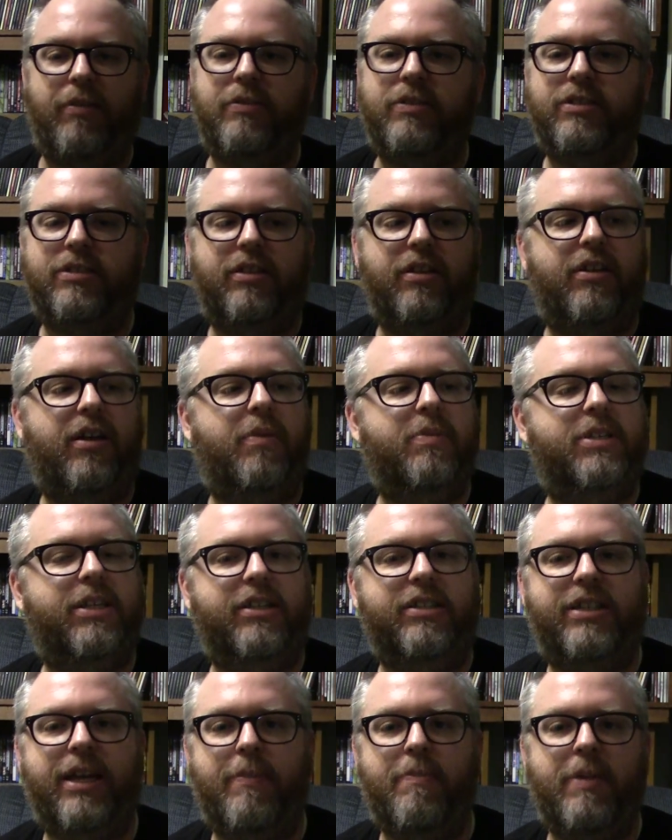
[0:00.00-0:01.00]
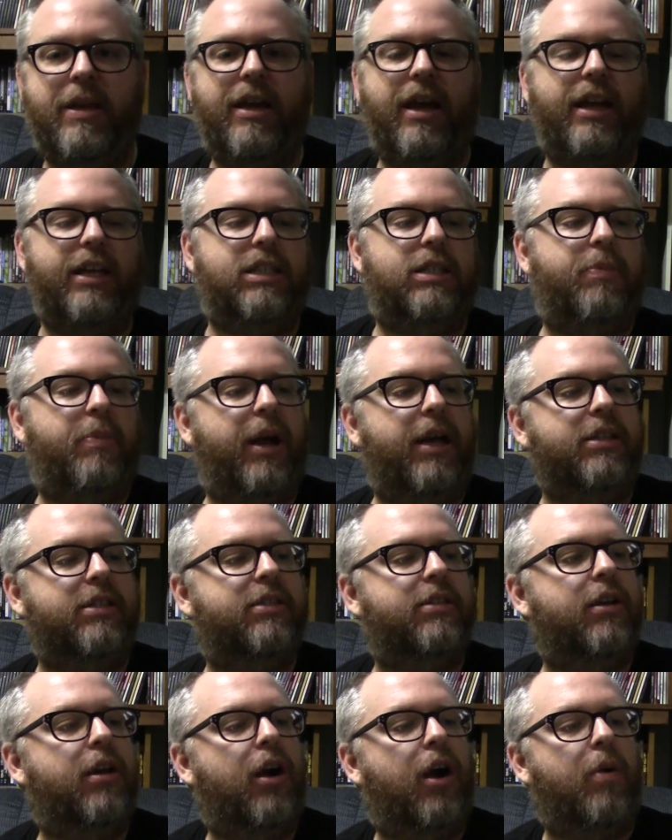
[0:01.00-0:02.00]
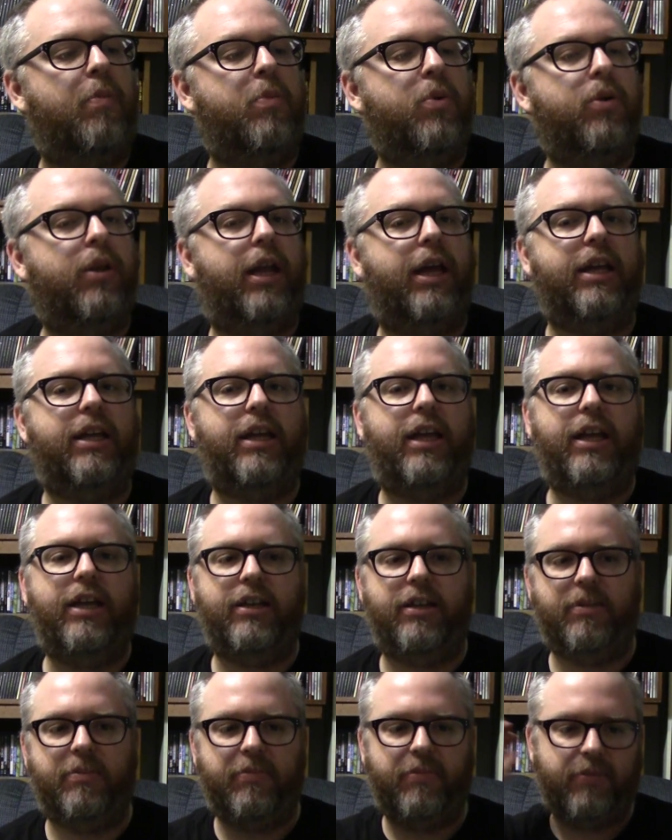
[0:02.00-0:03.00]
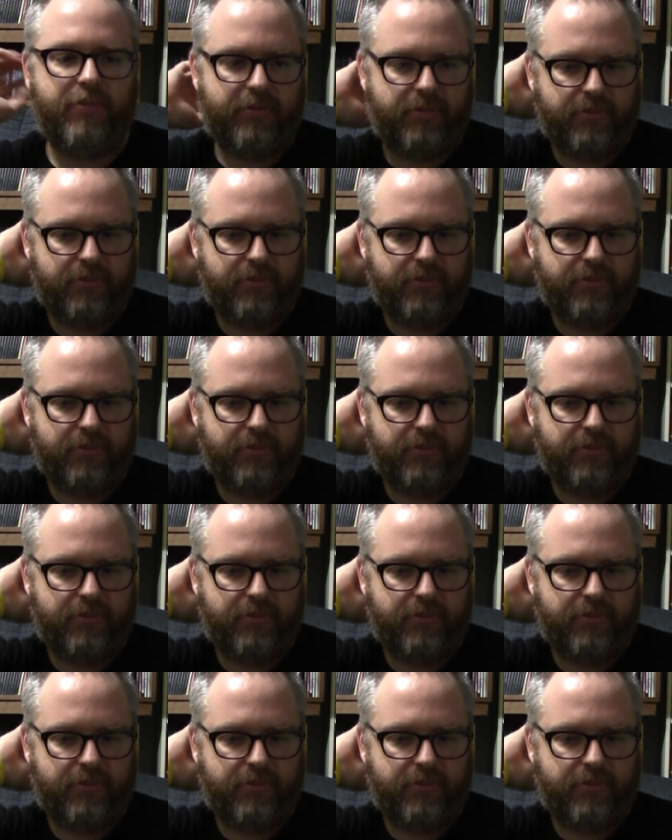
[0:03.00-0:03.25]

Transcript: I was gonna, almost going to say Midnight Express or Moonlight Kingdom.